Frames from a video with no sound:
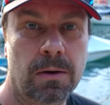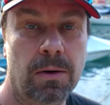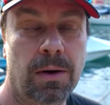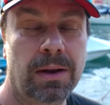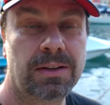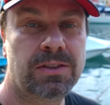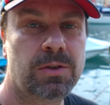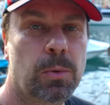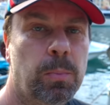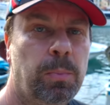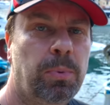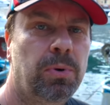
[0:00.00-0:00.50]

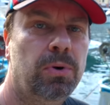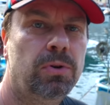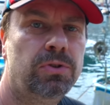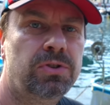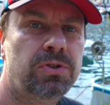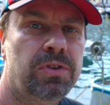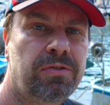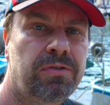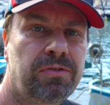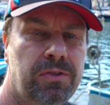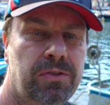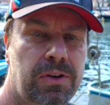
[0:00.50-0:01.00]
Right, so
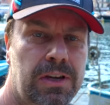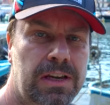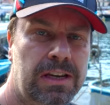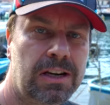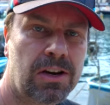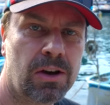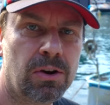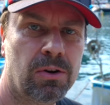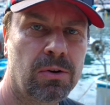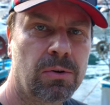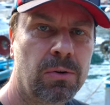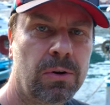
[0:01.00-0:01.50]

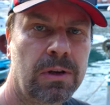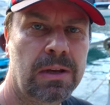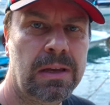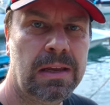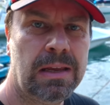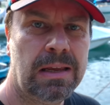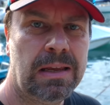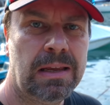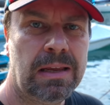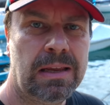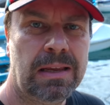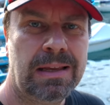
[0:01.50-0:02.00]
Portofino
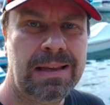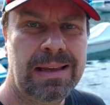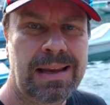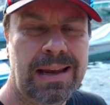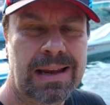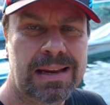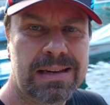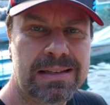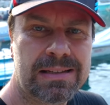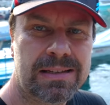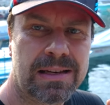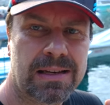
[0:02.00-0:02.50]

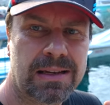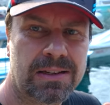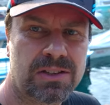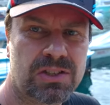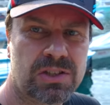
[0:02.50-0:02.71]
is a